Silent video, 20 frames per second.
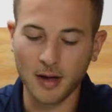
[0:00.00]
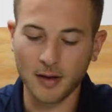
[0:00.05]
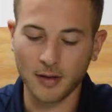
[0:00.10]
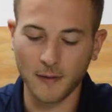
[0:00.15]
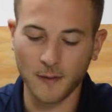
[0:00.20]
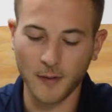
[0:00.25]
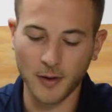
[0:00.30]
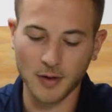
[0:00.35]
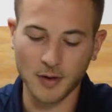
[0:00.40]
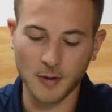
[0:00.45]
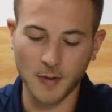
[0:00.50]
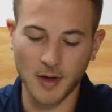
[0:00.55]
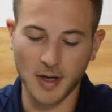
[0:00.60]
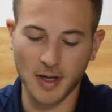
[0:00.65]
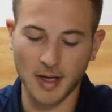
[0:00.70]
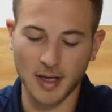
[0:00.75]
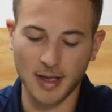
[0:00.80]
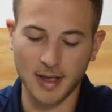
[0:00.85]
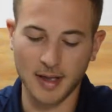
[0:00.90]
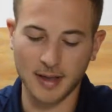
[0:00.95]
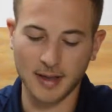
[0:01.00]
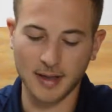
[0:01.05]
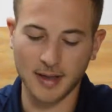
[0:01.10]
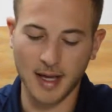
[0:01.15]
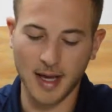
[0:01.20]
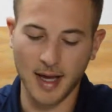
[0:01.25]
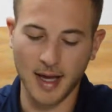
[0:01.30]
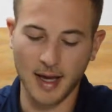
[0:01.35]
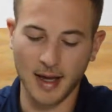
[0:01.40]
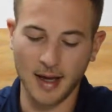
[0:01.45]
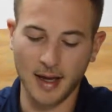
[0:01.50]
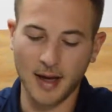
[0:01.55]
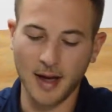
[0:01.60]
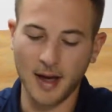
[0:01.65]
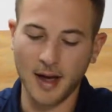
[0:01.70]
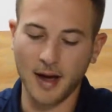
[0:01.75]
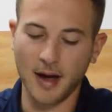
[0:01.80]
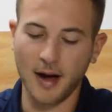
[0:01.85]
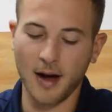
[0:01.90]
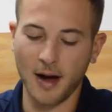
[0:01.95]
The first one is a
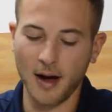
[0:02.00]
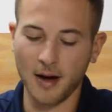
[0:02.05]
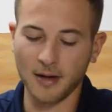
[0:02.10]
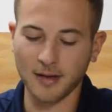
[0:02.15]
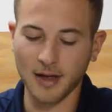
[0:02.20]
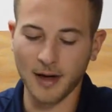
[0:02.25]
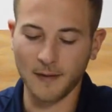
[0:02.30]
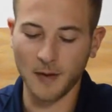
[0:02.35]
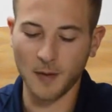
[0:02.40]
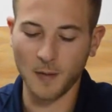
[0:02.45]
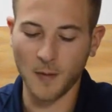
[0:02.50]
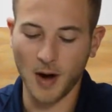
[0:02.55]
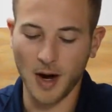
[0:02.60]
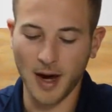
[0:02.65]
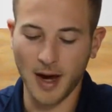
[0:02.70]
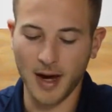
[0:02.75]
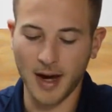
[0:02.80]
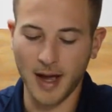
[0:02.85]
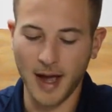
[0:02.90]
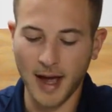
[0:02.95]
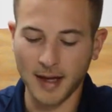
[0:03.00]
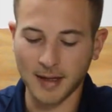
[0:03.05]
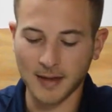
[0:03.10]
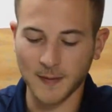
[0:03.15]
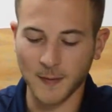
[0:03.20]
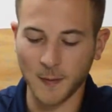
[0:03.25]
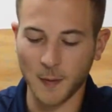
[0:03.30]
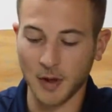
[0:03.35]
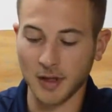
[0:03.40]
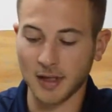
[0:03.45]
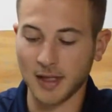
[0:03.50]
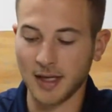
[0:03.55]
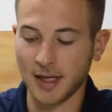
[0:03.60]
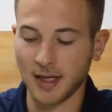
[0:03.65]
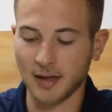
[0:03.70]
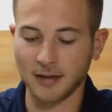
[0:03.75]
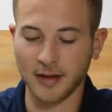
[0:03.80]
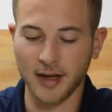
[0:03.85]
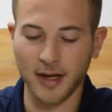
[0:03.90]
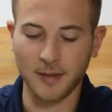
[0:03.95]
11-watt
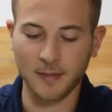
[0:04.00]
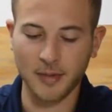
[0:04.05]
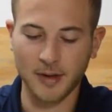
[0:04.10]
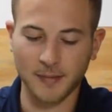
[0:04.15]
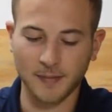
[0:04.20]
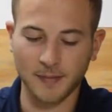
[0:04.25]
S14 lamp,